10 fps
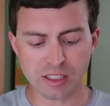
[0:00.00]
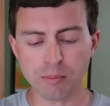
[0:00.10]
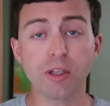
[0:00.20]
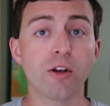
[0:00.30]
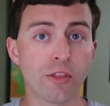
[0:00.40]

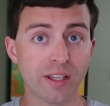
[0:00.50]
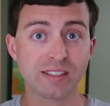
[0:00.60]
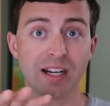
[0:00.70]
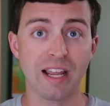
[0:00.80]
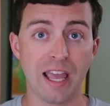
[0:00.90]
Some little
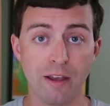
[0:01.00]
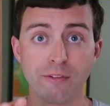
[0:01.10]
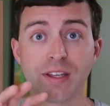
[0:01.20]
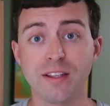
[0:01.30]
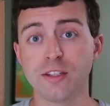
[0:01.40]
things that I
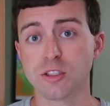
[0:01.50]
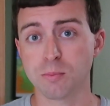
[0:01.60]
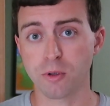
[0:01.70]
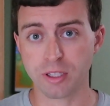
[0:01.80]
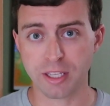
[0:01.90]
have in
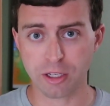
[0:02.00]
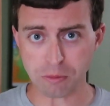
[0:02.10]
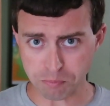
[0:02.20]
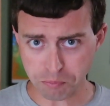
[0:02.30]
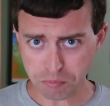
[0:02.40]
this book
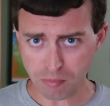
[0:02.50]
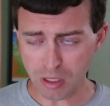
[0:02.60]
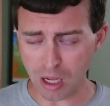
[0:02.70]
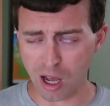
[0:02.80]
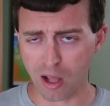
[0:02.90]
here
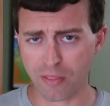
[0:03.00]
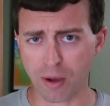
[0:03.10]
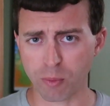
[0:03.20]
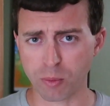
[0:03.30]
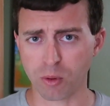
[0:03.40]

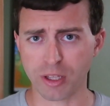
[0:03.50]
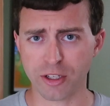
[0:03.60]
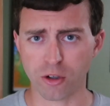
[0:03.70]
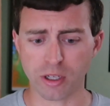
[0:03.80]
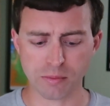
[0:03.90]
that we will
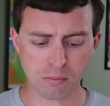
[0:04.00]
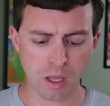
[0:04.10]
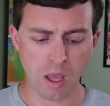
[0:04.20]
hit on,